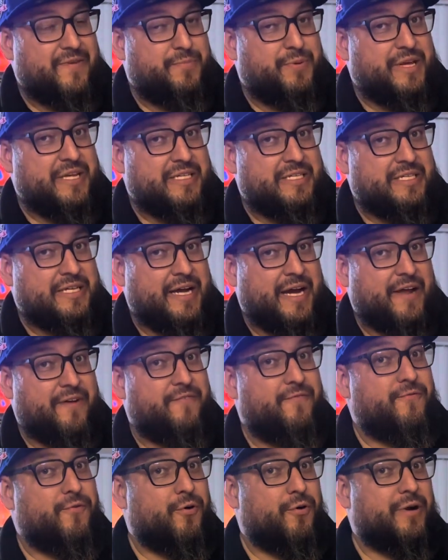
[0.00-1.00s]
PCI
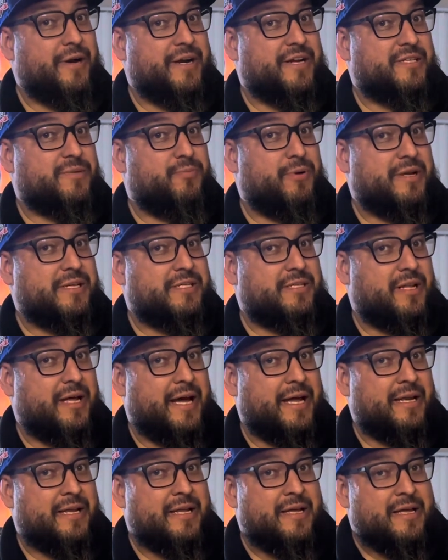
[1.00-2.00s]
4 express
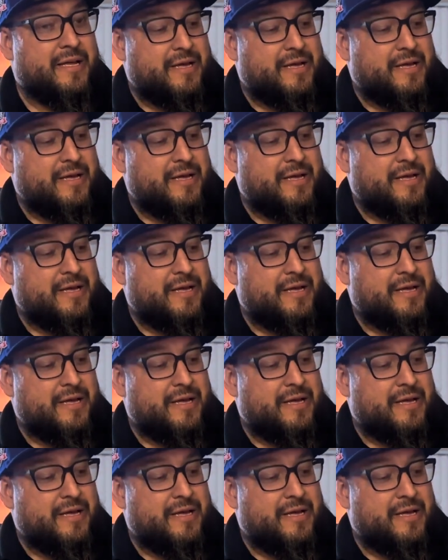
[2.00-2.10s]
slot.